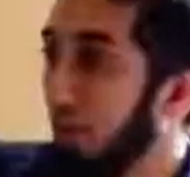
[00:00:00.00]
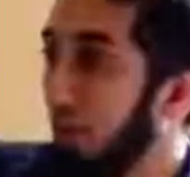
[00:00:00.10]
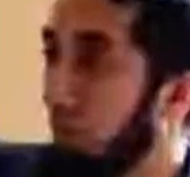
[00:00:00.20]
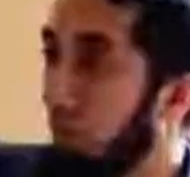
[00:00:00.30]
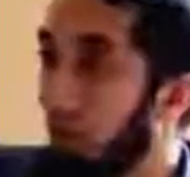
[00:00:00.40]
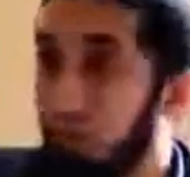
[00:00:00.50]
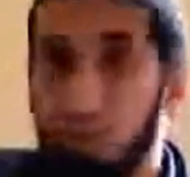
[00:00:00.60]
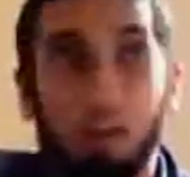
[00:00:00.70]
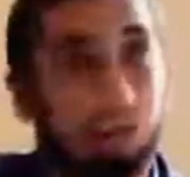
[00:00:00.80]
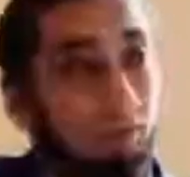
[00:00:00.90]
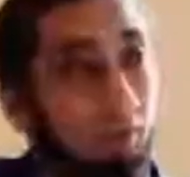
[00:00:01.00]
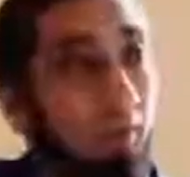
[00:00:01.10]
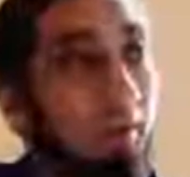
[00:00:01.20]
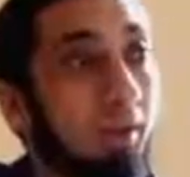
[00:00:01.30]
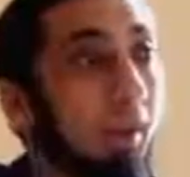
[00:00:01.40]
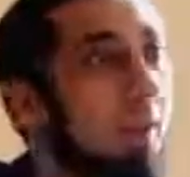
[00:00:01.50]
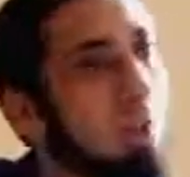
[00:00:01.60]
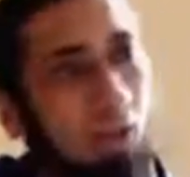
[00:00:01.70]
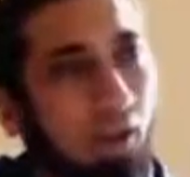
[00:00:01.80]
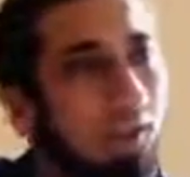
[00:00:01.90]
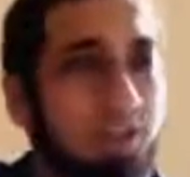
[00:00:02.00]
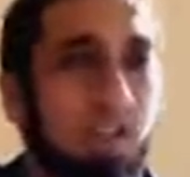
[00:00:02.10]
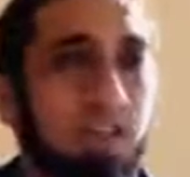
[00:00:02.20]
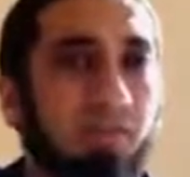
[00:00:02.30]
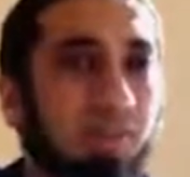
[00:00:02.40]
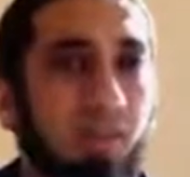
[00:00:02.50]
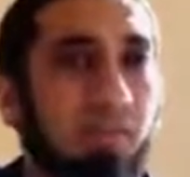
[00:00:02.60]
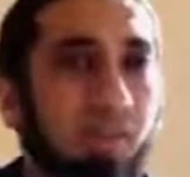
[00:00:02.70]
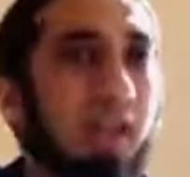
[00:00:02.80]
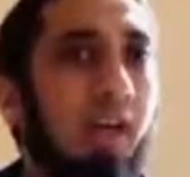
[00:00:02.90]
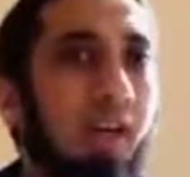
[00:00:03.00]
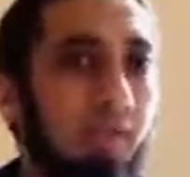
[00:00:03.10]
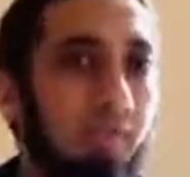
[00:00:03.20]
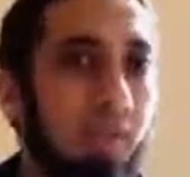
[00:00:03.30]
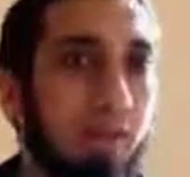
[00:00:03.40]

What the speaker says: You know, and of philosophy and mythology, all these kinds of stuff they have.